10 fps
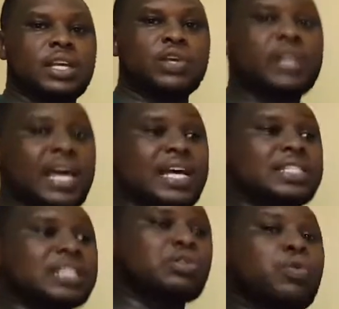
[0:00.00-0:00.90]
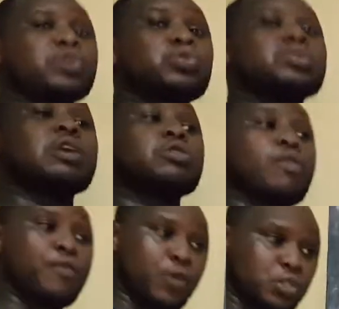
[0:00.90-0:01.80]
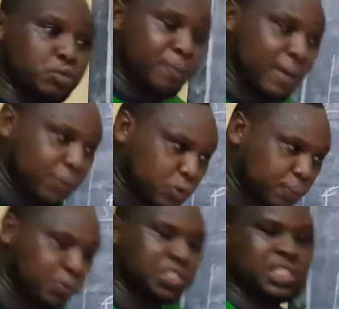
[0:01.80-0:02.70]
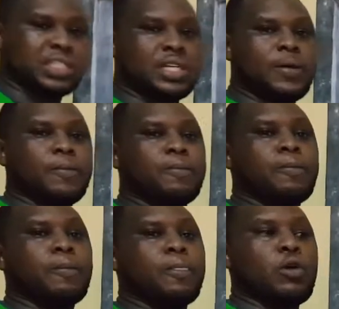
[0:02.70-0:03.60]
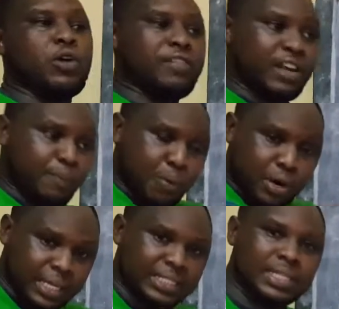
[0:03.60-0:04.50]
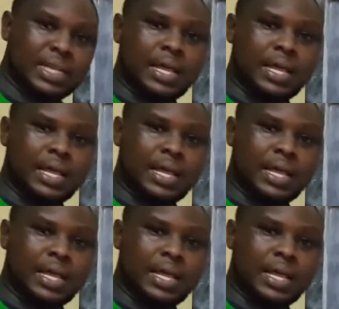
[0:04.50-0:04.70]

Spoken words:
you realize that you're going to use a lot of force to be able to push it or even pull it.